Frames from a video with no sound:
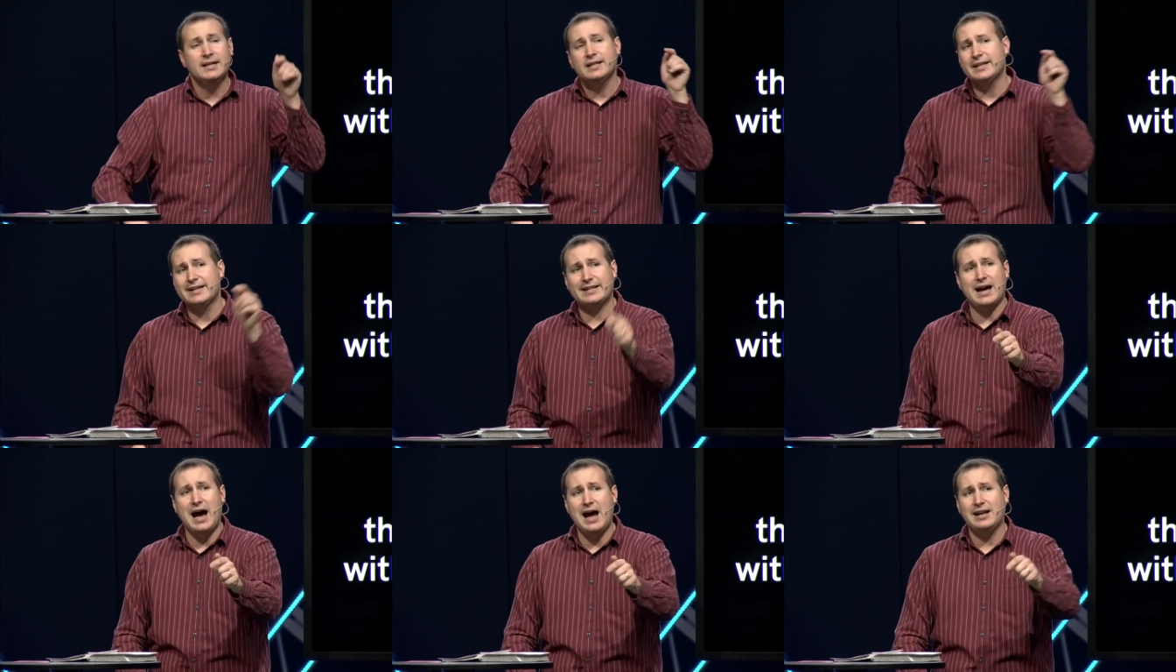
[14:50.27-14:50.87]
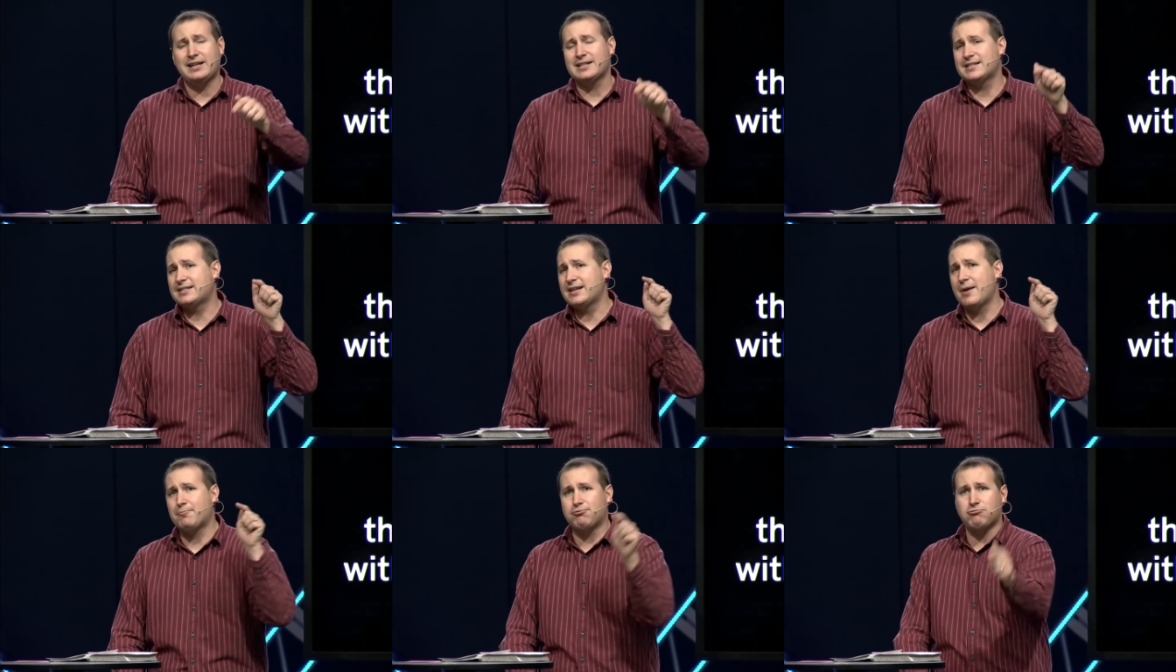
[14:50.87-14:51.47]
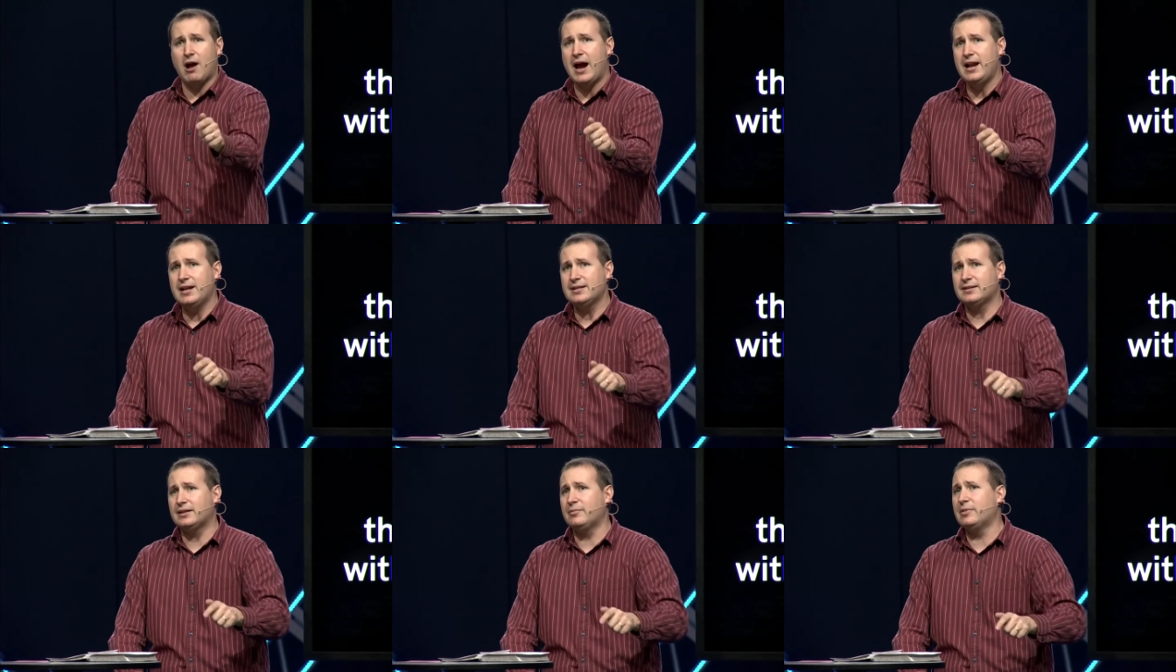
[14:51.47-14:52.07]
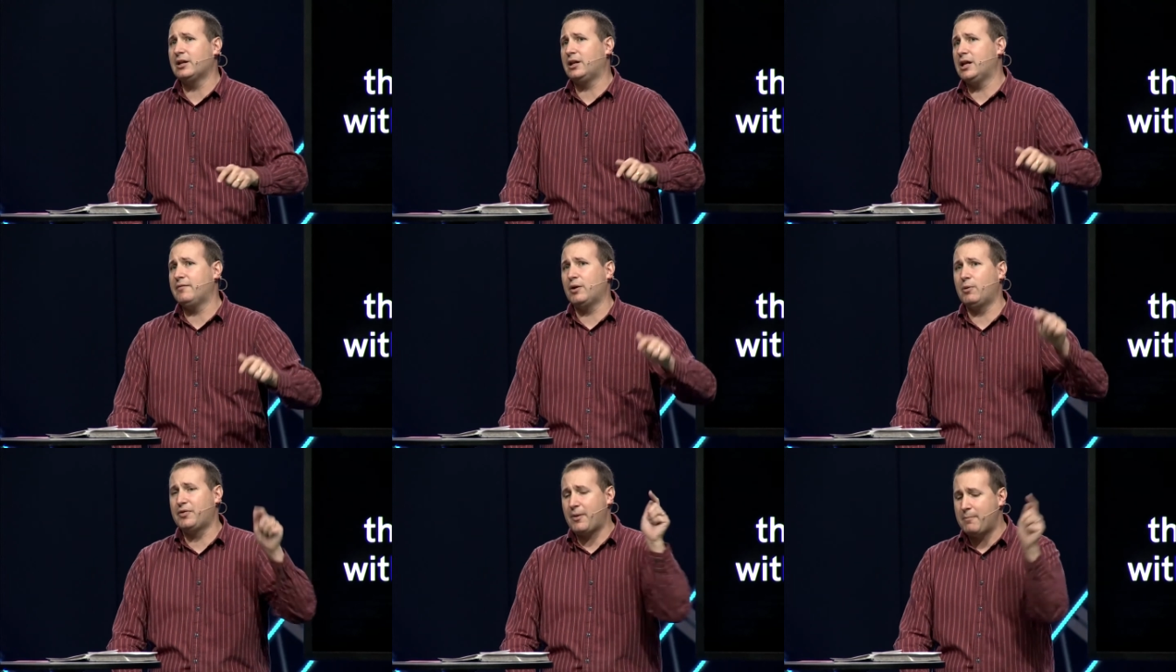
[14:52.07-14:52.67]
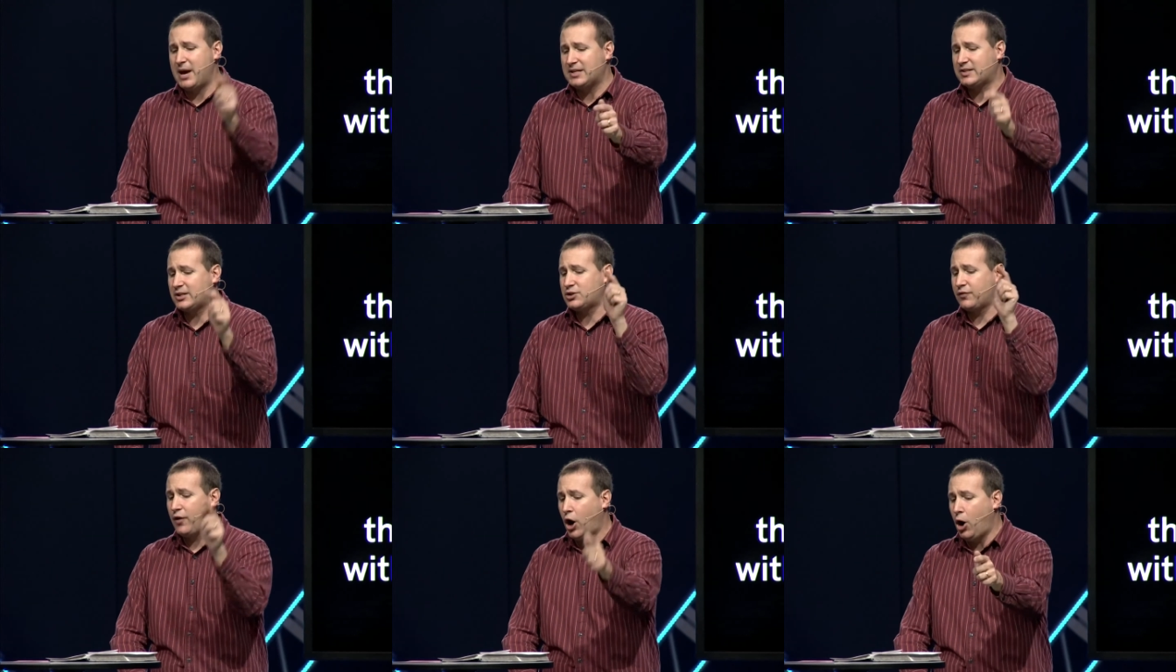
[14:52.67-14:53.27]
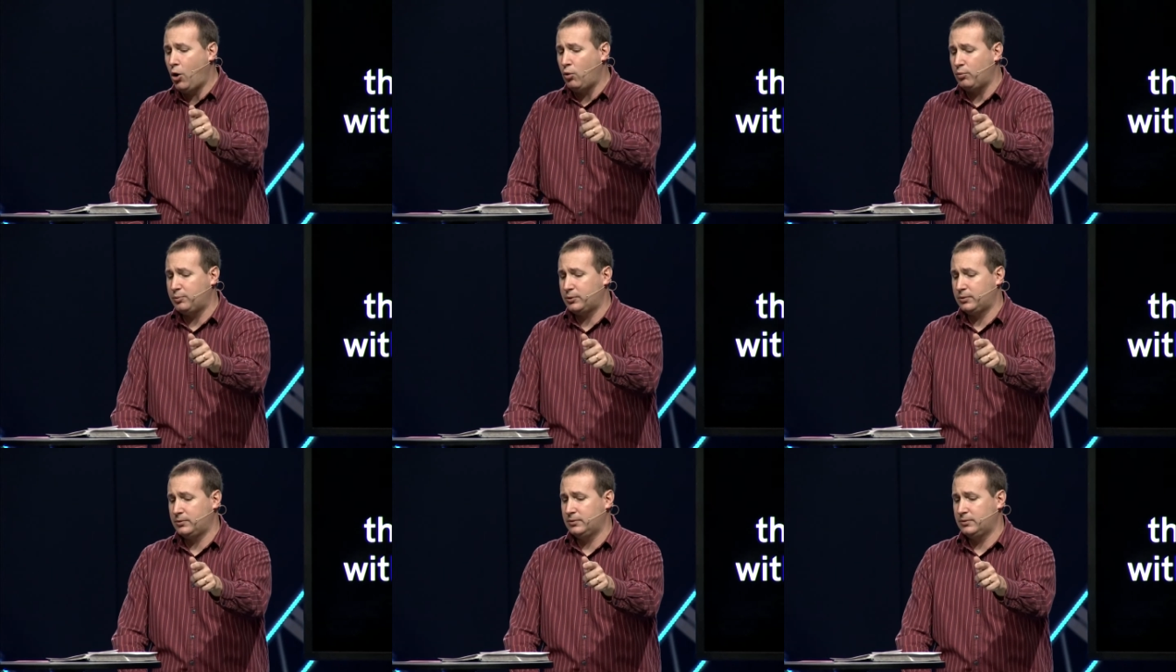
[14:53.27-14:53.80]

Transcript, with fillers: that God can step right into the middle of it with a message of hope?